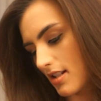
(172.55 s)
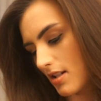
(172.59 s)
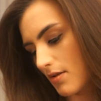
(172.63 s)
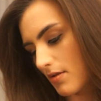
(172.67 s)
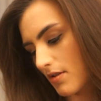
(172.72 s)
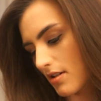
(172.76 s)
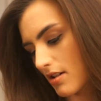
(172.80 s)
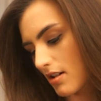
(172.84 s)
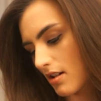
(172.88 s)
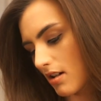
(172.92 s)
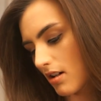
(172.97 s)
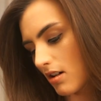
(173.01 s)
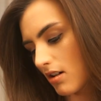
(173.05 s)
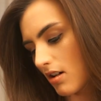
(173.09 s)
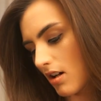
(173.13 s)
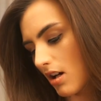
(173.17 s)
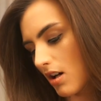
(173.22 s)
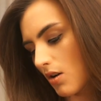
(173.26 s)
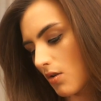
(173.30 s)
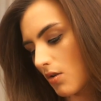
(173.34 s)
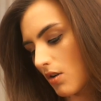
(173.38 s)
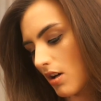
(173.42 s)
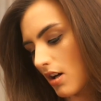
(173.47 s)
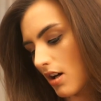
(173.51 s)
There's
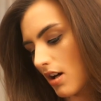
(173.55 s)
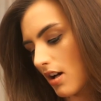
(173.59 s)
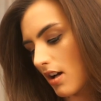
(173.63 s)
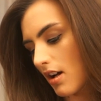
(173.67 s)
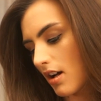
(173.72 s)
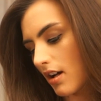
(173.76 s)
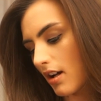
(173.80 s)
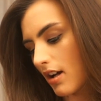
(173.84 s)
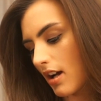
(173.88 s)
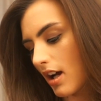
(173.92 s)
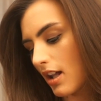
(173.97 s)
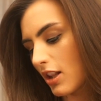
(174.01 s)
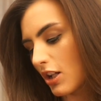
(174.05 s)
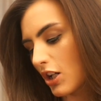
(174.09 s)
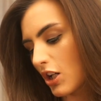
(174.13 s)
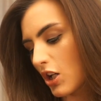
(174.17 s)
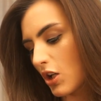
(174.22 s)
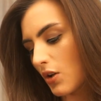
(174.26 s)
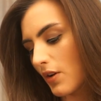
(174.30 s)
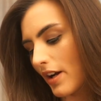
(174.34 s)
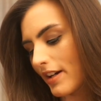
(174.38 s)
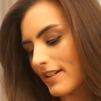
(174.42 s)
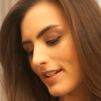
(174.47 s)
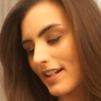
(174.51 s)
color
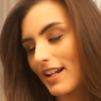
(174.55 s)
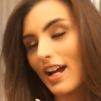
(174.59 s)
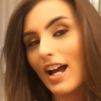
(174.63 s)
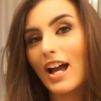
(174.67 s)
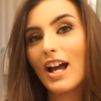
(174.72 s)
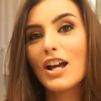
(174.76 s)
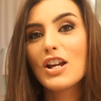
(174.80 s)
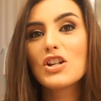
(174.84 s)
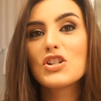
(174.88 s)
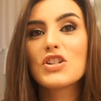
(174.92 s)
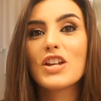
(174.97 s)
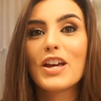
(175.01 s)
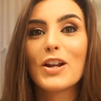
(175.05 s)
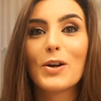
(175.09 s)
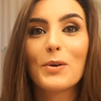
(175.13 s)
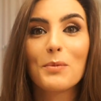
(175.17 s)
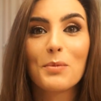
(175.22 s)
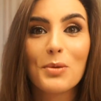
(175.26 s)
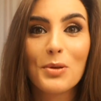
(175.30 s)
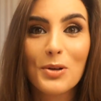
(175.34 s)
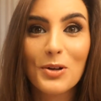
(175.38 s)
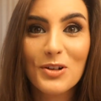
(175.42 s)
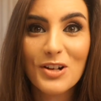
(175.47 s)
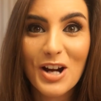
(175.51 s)
correcting
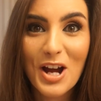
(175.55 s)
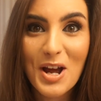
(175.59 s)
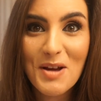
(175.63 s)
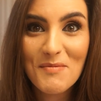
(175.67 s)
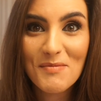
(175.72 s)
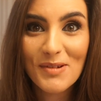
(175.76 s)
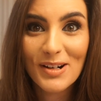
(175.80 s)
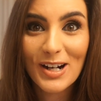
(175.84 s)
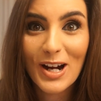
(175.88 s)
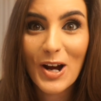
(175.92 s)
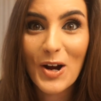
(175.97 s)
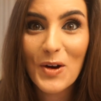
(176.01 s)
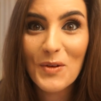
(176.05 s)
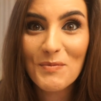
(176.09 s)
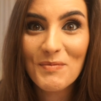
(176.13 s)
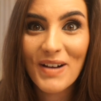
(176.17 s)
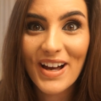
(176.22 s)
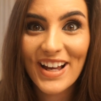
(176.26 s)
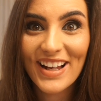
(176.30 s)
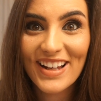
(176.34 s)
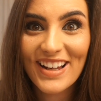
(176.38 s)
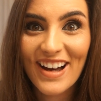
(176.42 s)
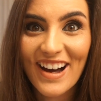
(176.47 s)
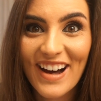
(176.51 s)
eyeshadow primer.
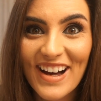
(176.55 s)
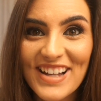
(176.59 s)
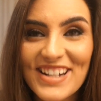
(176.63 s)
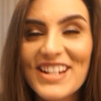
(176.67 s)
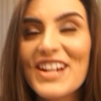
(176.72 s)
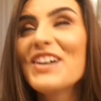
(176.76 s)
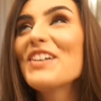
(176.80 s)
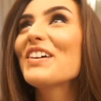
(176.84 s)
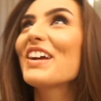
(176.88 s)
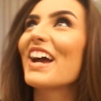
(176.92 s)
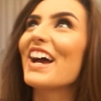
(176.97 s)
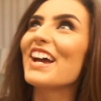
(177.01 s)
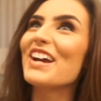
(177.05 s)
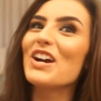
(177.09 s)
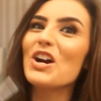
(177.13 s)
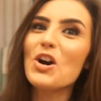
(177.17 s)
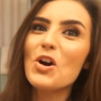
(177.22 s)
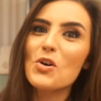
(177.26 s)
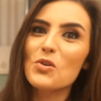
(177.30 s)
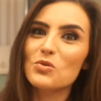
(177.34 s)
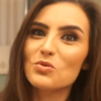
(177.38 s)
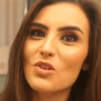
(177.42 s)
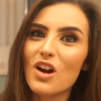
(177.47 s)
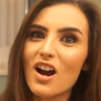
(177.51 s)
Oh my god. Okay,
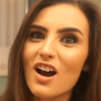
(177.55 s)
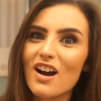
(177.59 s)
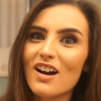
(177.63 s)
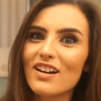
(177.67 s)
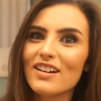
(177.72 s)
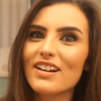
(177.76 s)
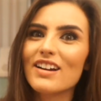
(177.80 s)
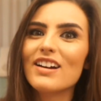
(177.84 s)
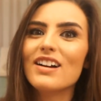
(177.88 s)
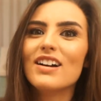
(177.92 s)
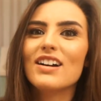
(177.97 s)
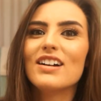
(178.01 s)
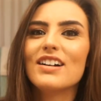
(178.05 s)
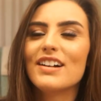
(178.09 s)
wrong.